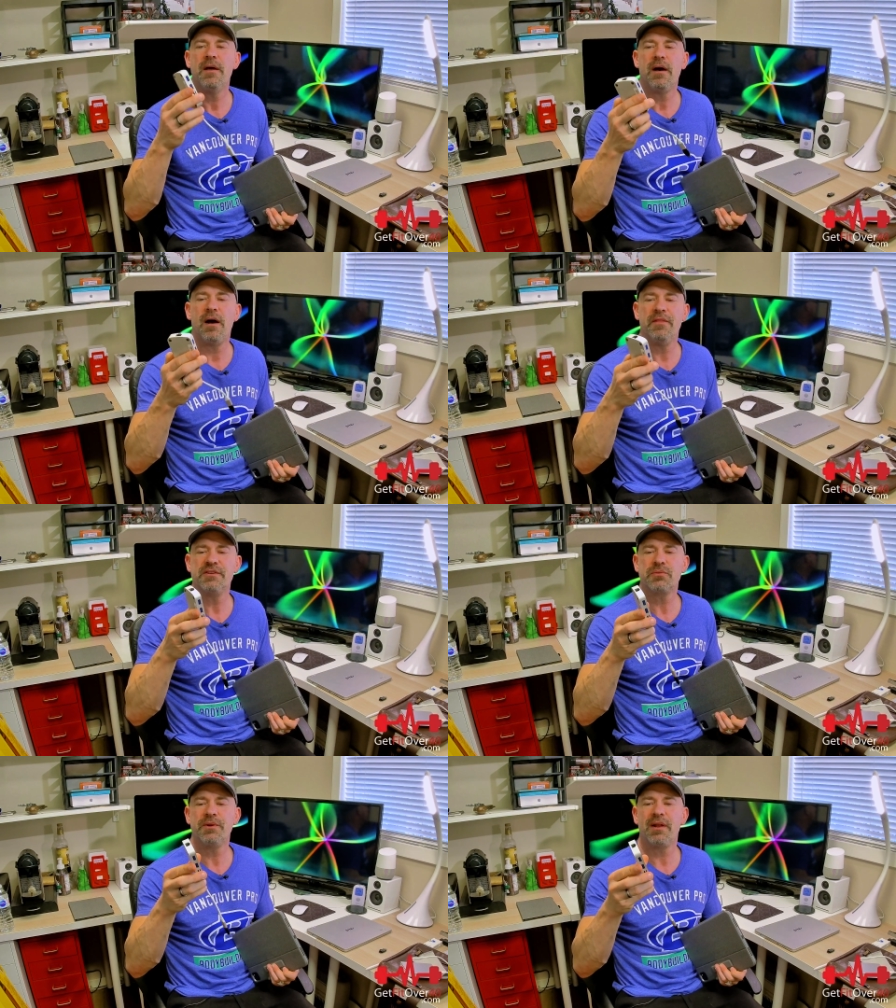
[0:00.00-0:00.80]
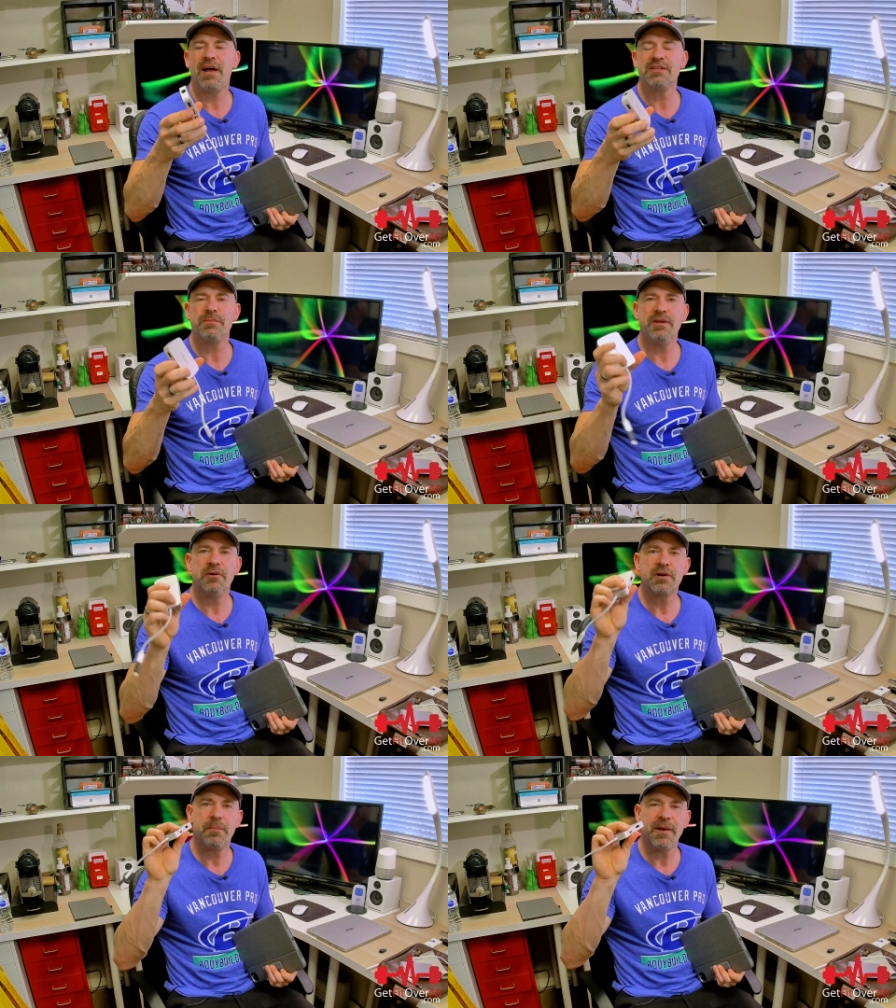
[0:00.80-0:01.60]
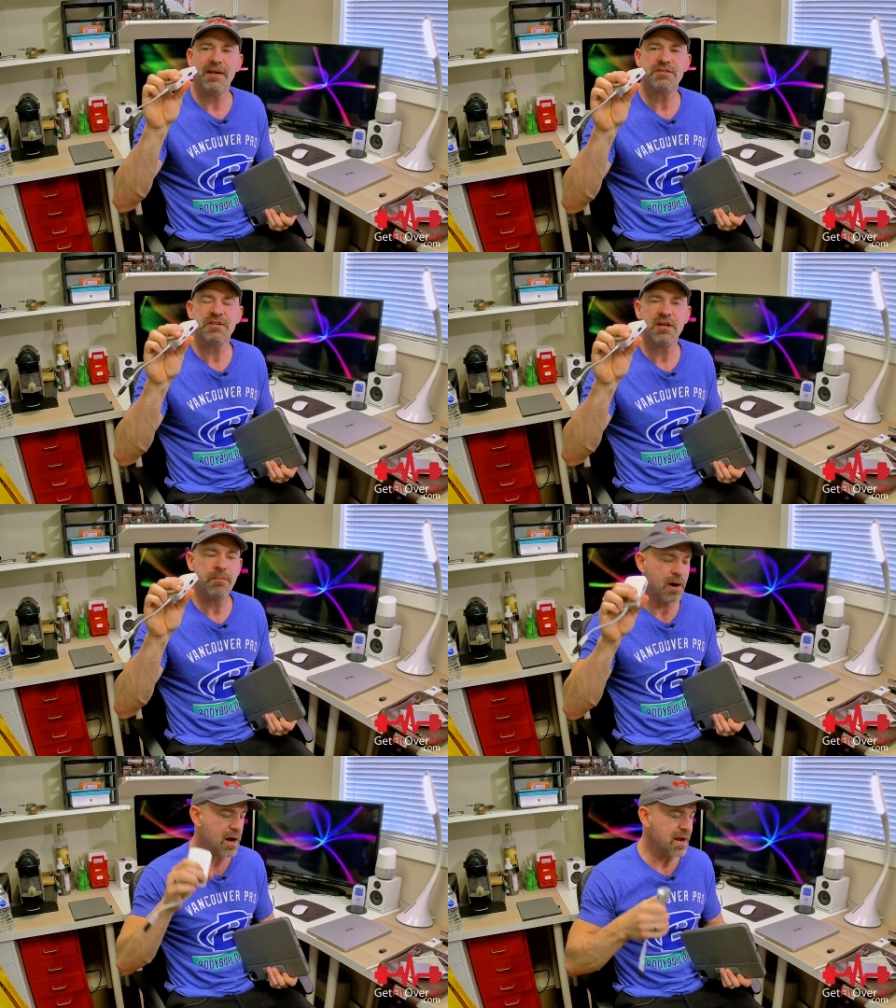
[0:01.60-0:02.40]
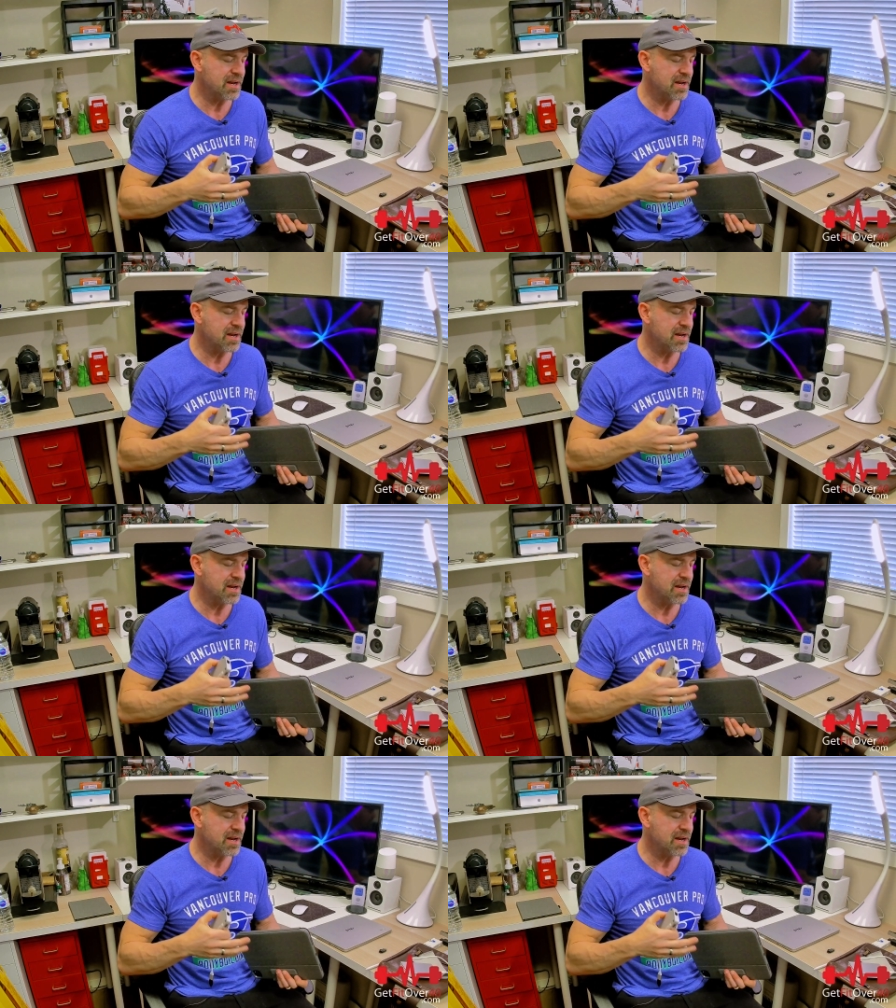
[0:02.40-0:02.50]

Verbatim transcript: Uh, this one allows me to hook up HDMI.